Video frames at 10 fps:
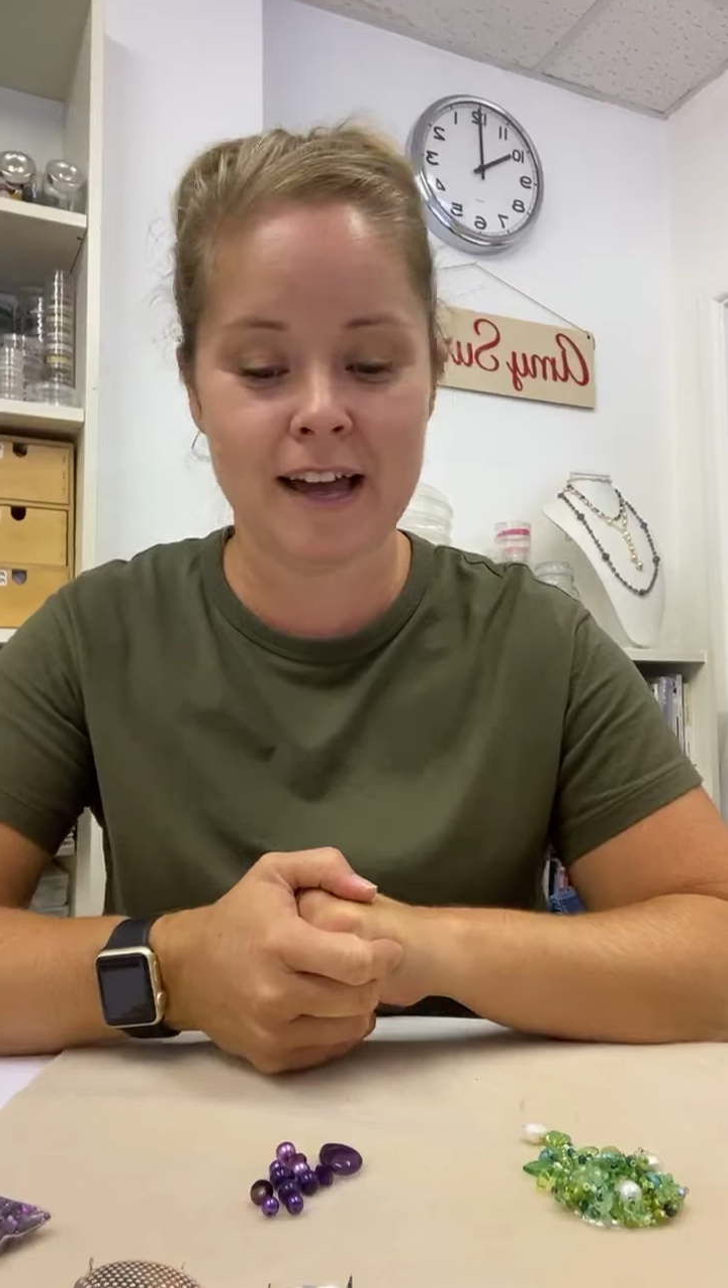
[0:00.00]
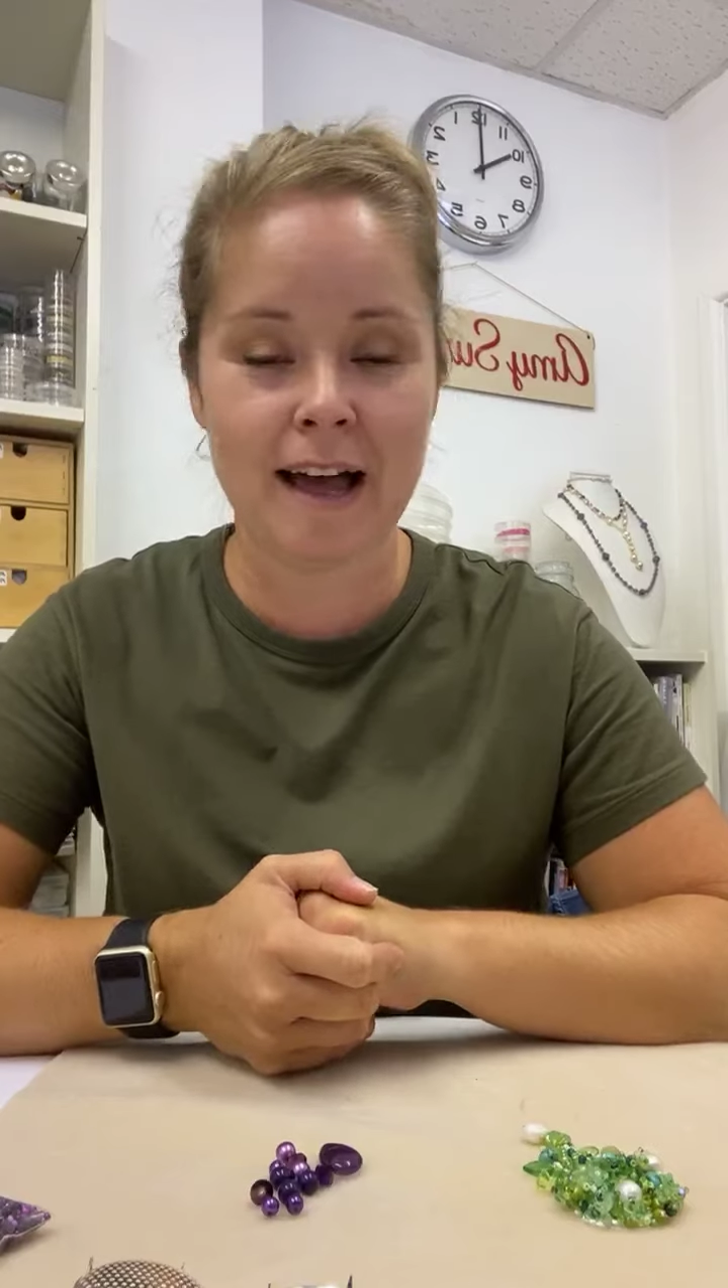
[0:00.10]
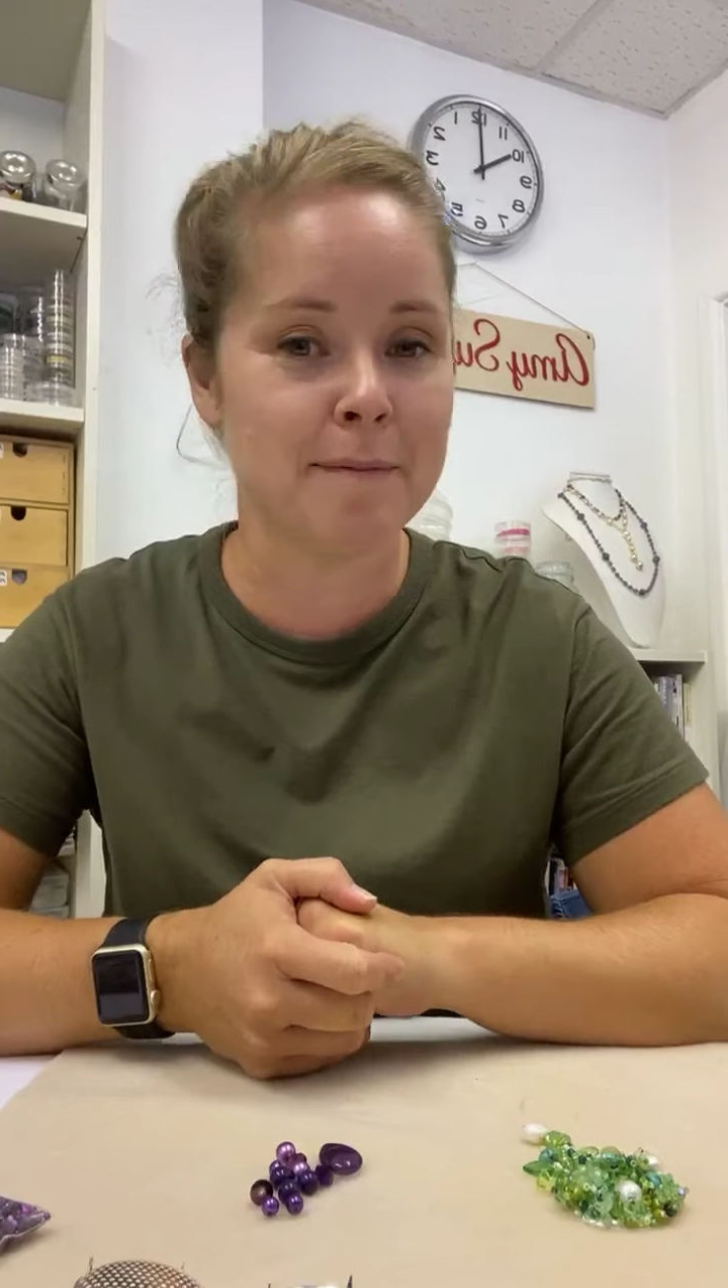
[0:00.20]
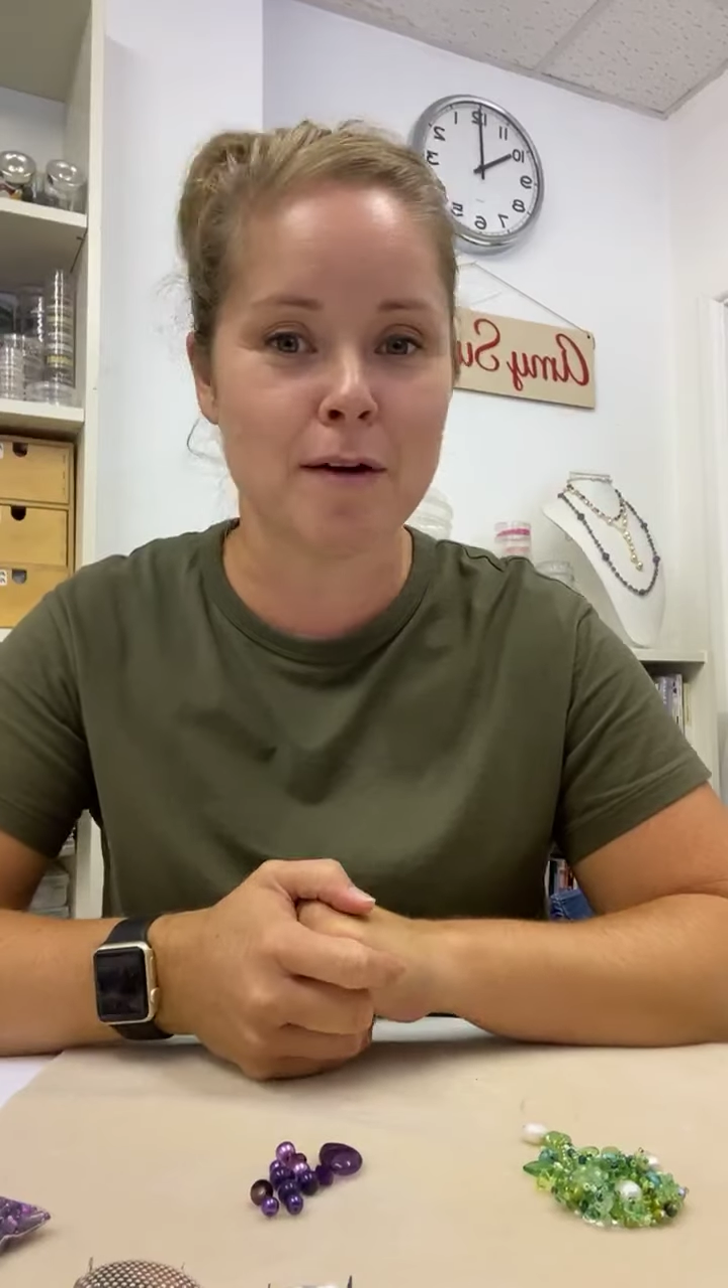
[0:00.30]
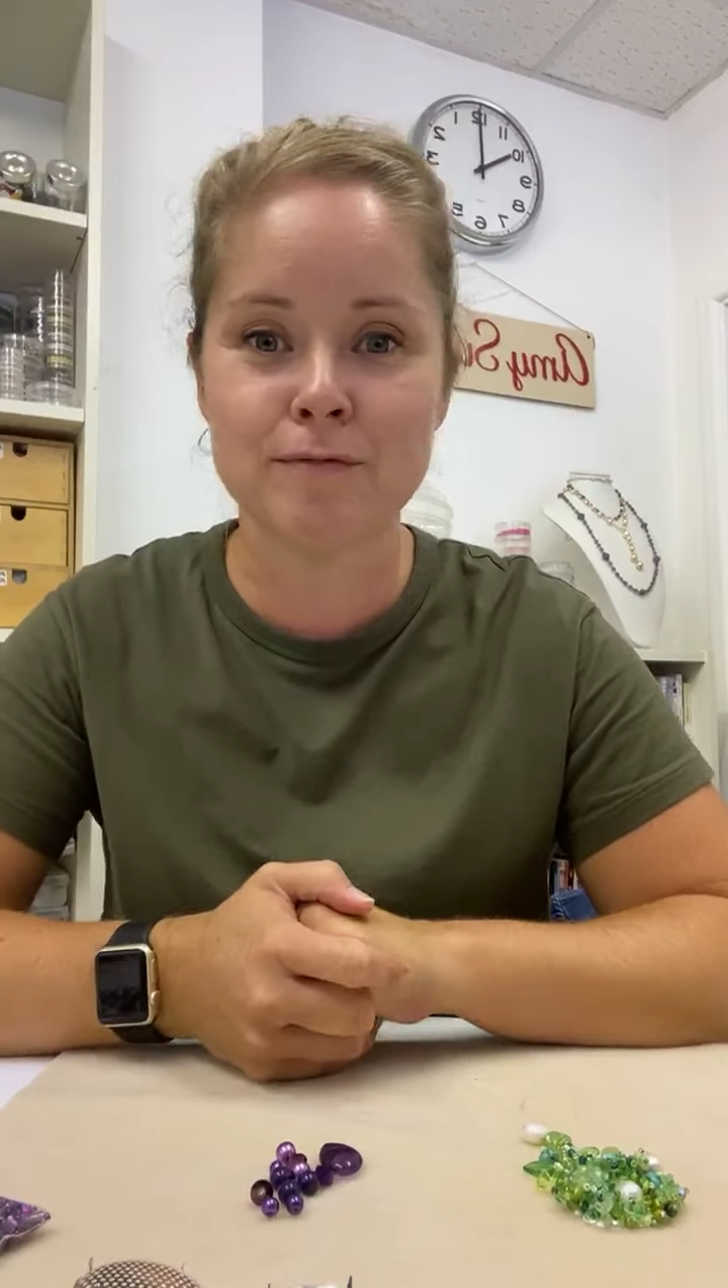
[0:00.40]

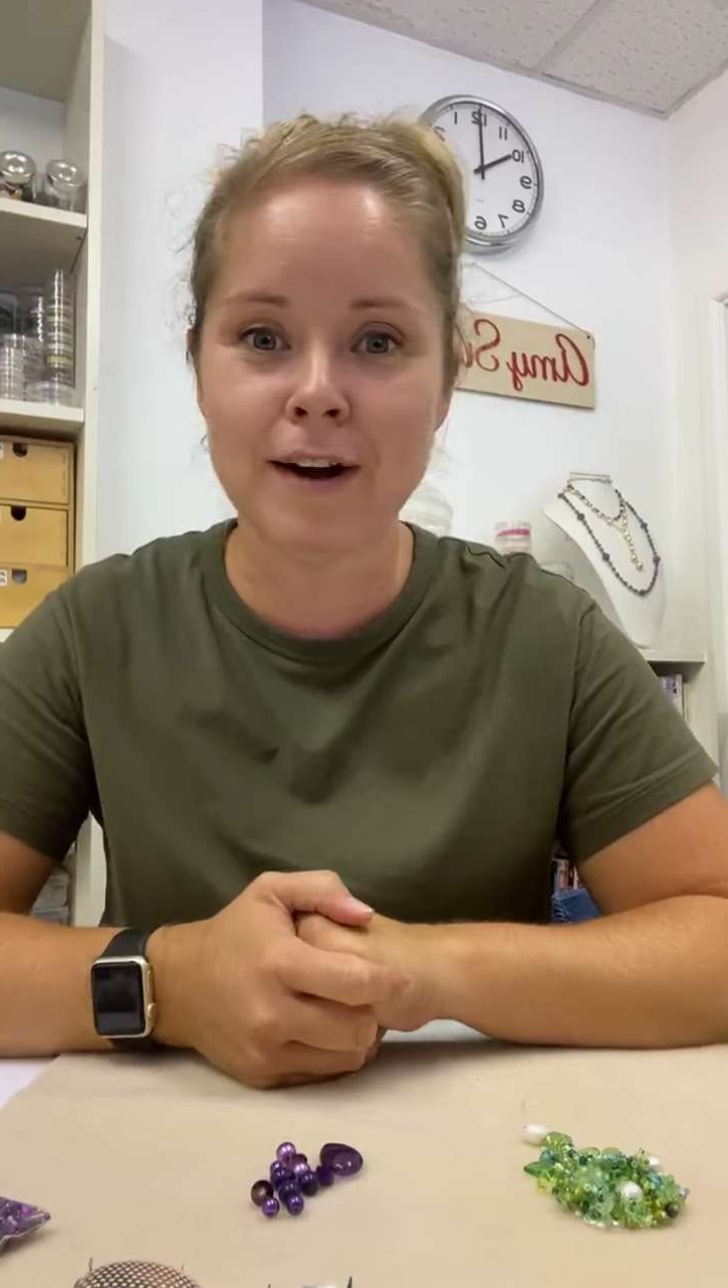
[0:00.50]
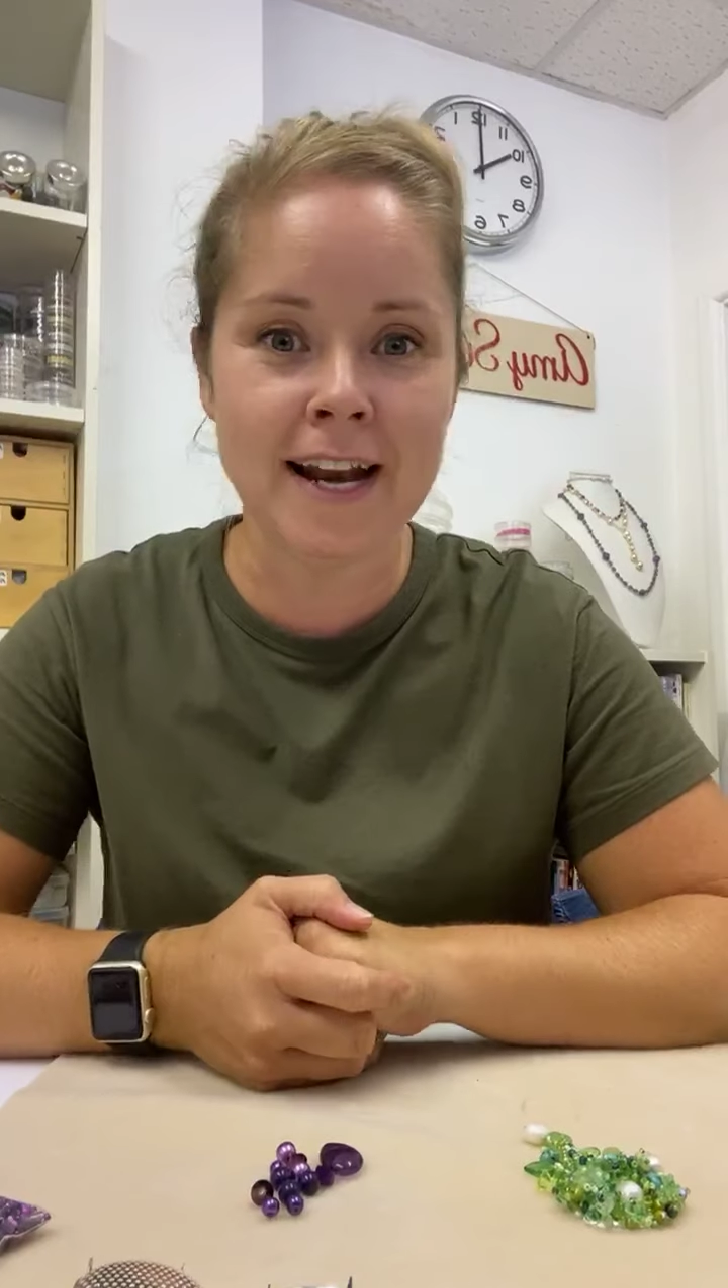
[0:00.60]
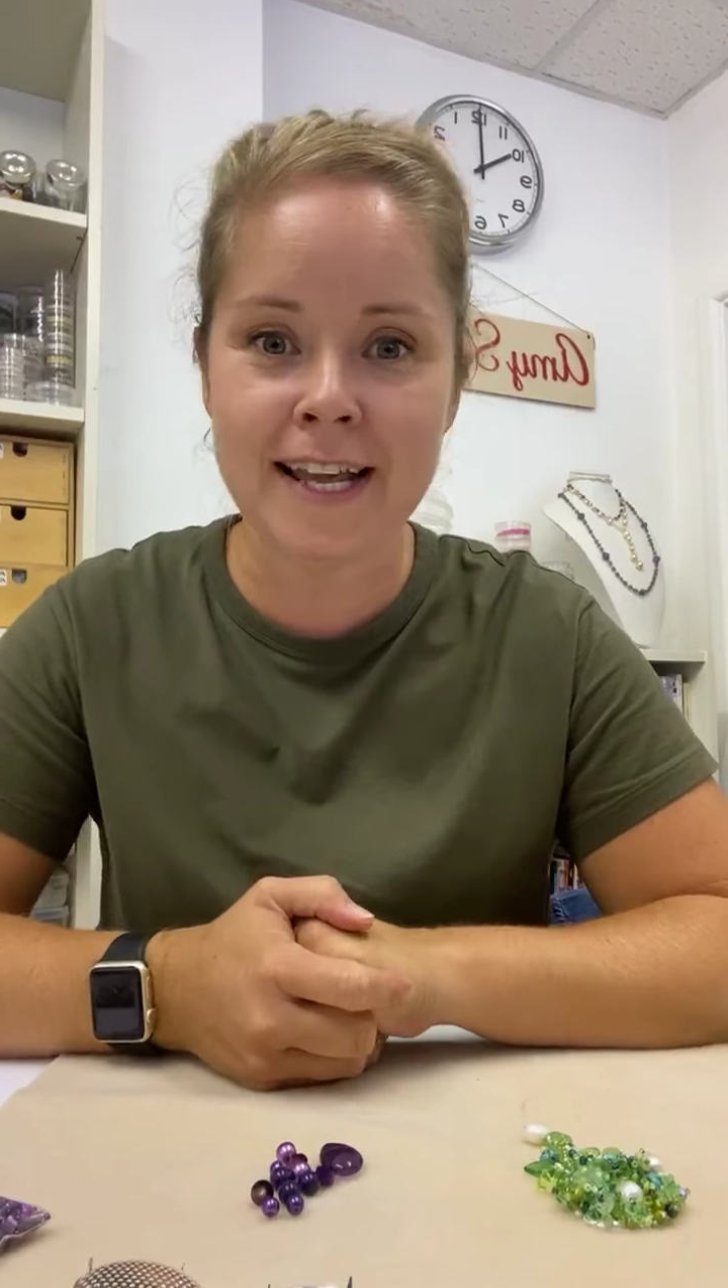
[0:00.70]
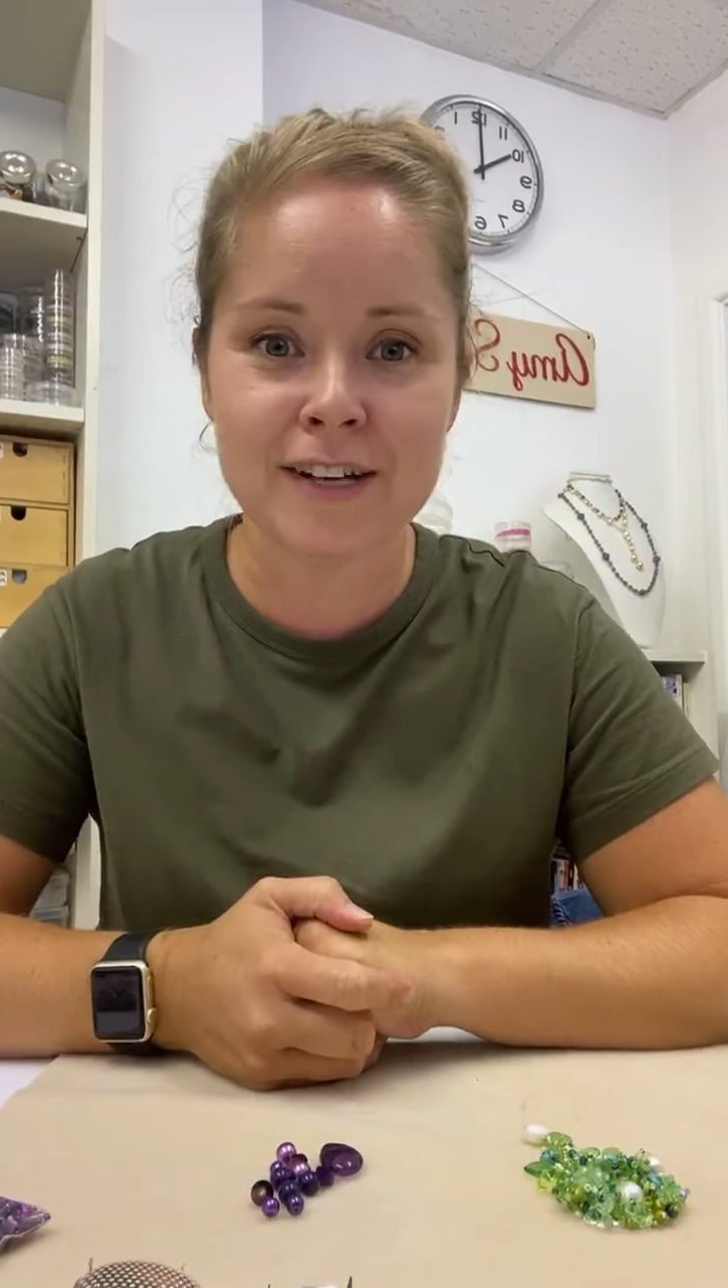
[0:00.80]
am really